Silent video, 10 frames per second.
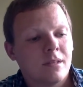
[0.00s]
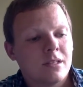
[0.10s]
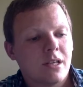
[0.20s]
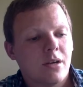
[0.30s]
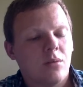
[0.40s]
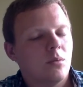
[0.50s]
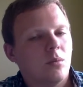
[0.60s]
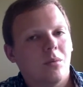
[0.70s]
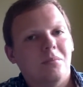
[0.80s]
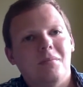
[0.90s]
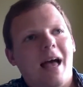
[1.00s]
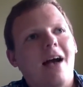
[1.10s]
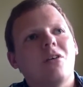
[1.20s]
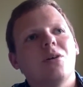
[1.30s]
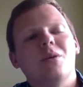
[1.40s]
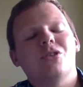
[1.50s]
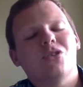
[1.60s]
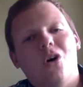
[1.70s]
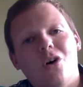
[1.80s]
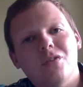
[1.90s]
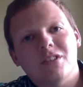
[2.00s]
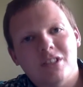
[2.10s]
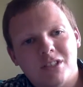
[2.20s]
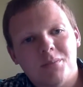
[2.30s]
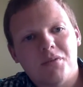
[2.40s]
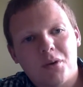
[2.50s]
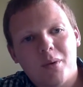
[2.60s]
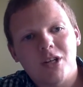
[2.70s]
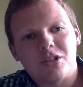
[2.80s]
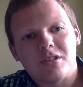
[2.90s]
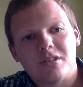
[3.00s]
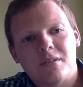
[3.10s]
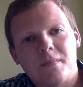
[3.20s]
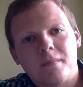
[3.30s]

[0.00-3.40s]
So how can we solve a system of equations?